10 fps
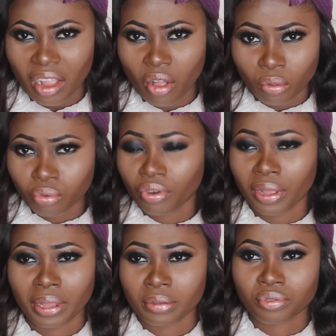all through
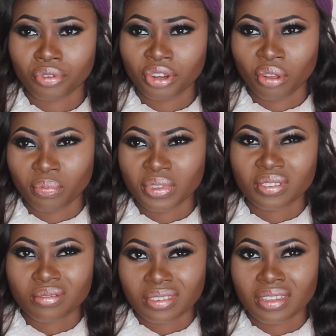I was growing up,
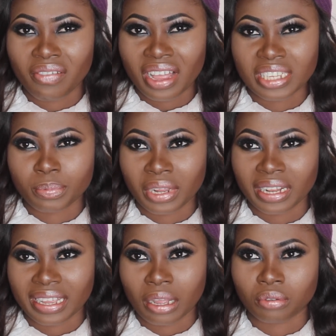it was never as bad.
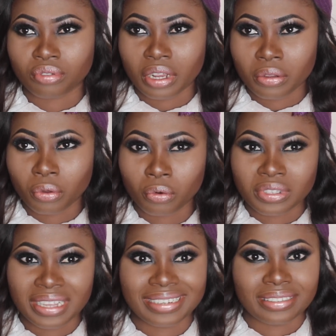Like I would try on
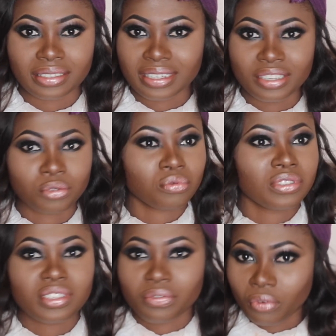clothes and it
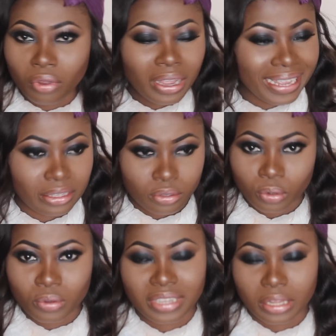wouldn't even get
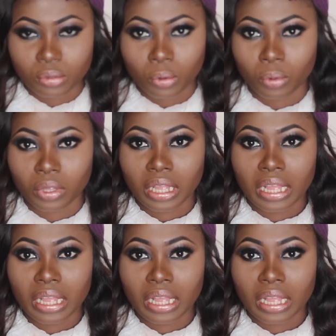clothes at all.